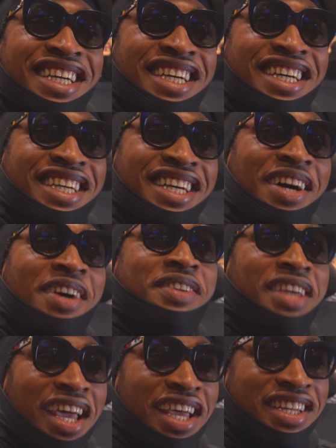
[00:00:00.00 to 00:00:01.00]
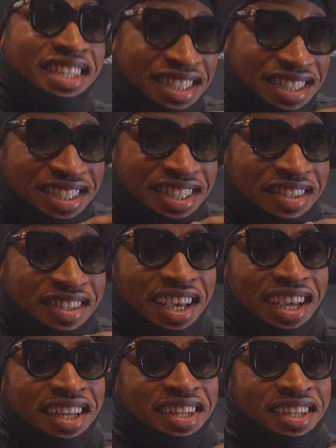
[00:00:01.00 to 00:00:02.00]
getting jumped into. Okay, all right,
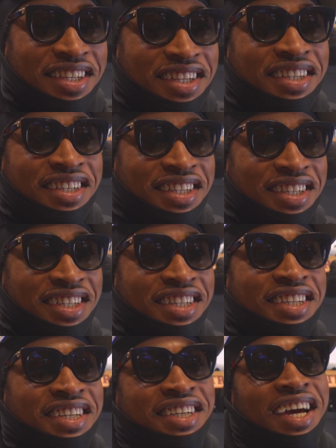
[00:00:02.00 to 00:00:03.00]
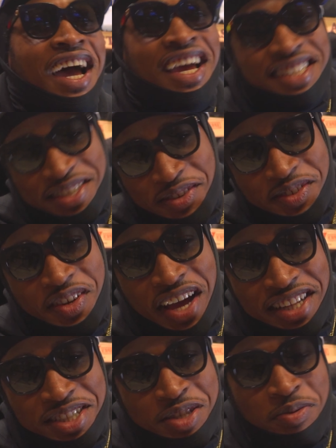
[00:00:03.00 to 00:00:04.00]
okay. I'm, I'm, I'm gonna show you the clip after this. All right, so you
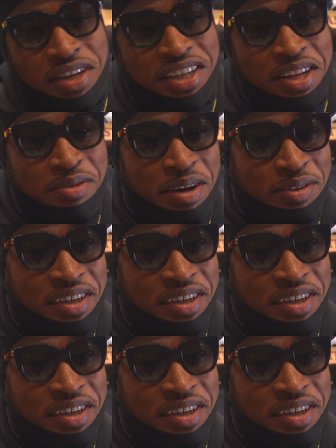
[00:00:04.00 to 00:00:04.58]
gonna have to show me the clip, my